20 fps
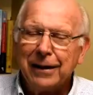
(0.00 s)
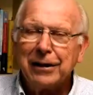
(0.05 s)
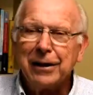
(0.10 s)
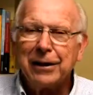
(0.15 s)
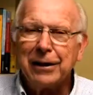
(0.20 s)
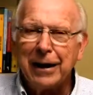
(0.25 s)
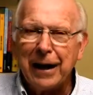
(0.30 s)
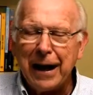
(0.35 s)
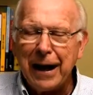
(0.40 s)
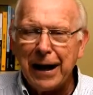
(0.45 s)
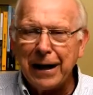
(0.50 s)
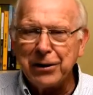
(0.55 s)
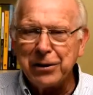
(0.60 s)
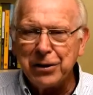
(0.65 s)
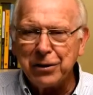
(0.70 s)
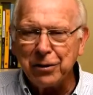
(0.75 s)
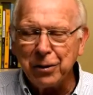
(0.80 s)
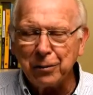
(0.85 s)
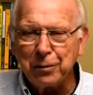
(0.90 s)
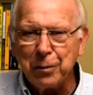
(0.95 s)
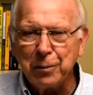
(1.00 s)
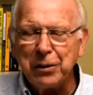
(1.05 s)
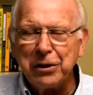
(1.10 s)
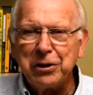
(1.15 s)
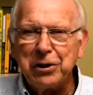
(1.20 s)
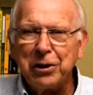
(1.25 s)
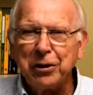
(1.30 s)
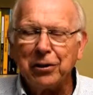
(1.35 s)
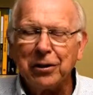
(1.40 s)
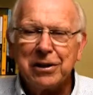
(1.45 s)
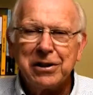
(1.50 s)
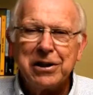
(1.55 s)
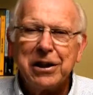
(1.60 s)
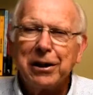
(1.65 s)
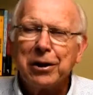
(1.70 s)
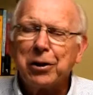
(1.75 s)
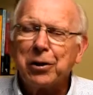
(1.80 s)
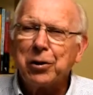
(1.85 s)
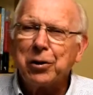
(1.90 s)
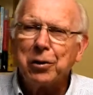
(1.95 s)
the last group of material is
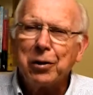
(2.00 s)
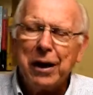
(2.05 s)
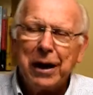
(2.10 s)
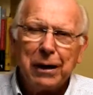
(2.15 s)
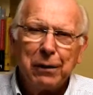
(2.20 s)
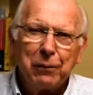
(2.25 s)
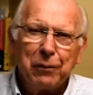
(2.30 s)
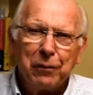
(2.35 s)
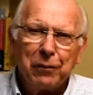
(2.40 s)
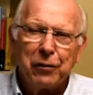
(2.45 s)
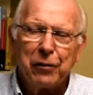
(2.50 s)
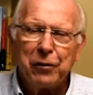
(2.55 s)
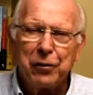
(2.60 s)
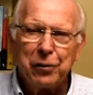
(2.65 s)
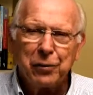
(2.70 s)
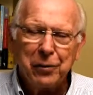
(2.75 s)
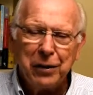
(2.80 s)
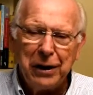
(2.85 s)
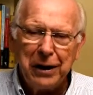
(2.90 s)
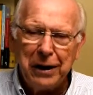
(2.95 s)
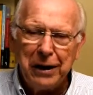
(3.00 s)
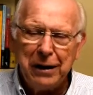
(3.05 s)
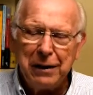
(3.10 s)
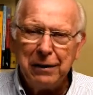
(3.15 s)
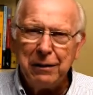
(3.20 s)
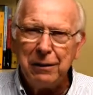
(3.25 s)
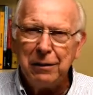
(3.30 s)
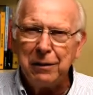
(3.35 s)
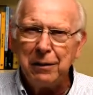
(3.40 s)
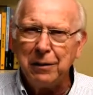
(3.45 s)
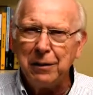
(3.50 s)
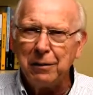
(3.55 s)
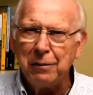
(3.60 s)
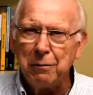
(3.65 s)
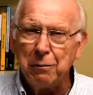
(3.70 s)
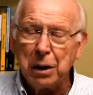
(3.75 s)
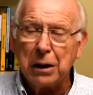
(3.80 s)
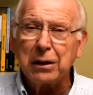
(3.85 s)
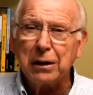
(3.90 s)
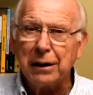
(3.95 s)
incredible, 3
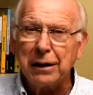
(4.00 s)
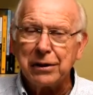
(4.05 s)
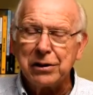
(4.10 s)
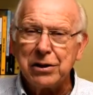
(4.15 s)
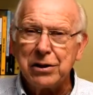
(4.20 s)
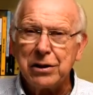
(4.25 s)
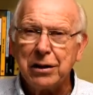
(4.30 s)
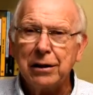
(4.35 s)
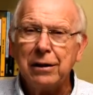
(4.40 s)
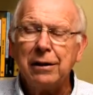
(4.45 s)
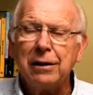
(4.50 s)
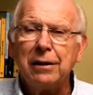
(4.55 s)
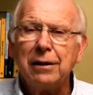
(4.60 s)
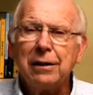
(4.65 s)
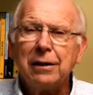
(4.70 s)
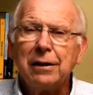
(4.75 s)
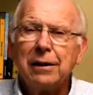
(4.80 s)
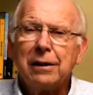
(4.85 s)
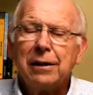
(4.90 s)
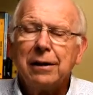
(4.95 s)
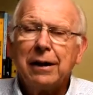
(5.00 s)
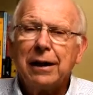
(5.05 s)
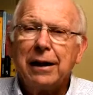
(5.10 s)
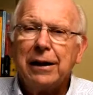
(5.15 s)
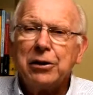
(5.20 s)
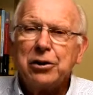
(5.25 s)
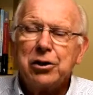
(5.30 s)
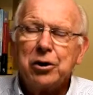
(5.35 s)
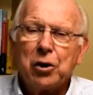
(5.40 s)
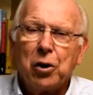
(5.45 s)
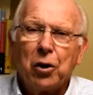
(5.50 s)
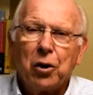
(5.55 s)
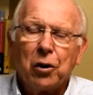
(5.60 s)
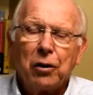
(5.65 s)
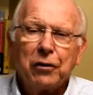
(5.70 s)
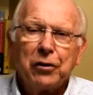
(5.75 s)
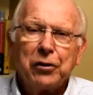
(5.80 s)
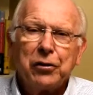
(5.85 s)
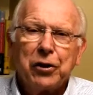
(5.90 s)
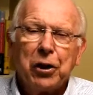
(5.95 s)
booklets. It's
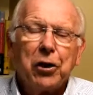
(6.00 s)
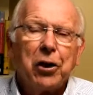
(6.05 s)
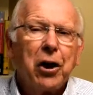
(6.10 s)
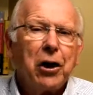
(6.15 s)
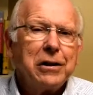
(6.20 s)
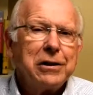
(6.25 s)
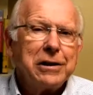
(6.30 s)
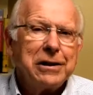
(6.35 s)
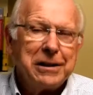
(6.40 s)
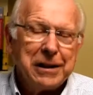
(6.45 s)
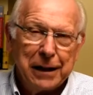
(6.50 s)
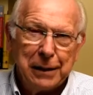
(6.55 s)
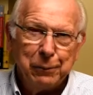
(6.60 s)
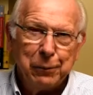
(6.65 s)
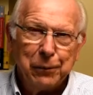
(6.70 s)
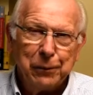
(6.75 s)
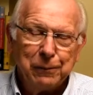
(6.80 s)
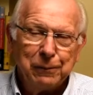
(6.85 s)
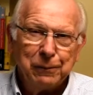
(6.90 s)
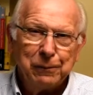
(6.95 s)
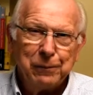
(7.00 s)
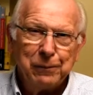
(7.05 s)
called The Heart Table.